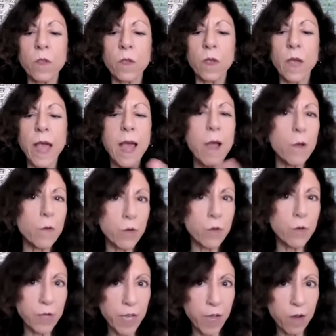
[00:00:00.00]
outer
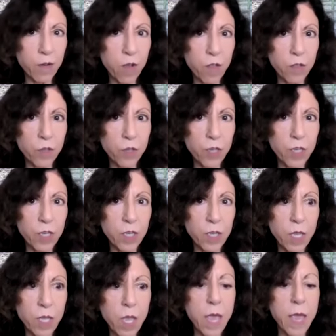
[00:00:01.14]
technology.
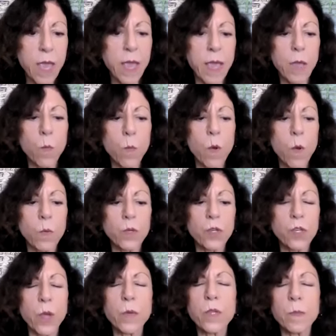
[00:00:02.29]
And what was
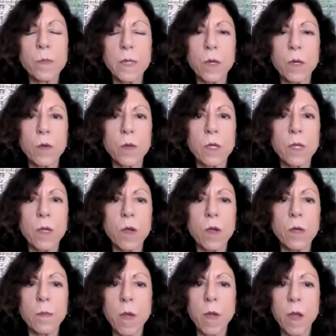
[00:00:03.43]
shown to me early on in
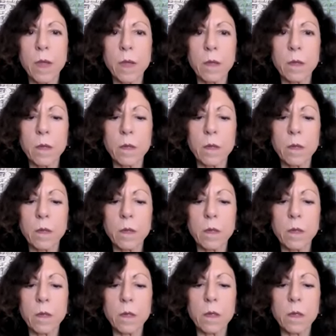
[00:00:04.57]
my
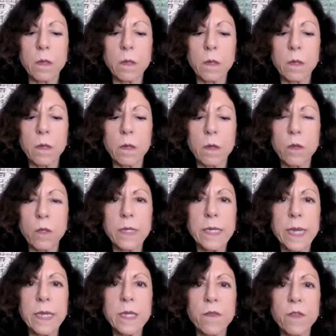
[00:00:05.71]
early
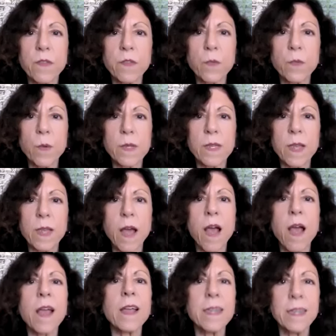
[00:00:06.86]
days of this was
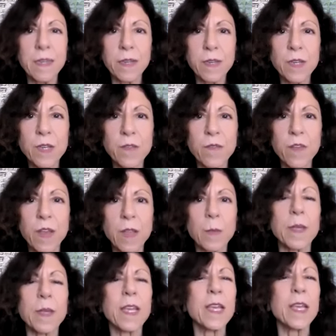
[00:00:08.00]
I needed to develop
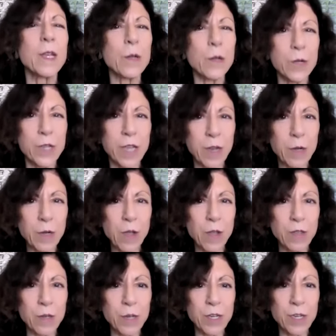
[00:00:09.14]
inner
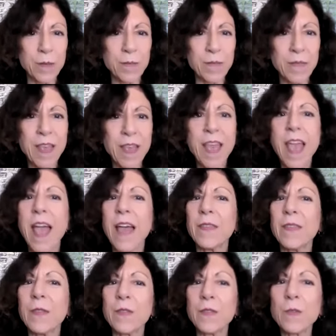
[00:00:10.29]
technology, and
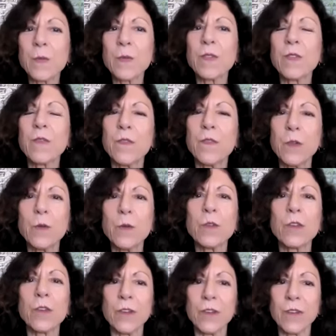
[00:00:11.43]
that this was the
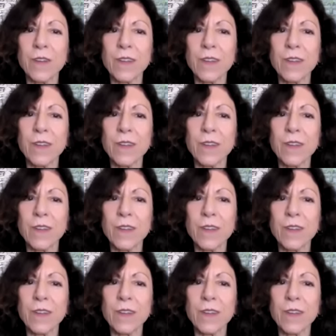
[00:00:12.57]
future.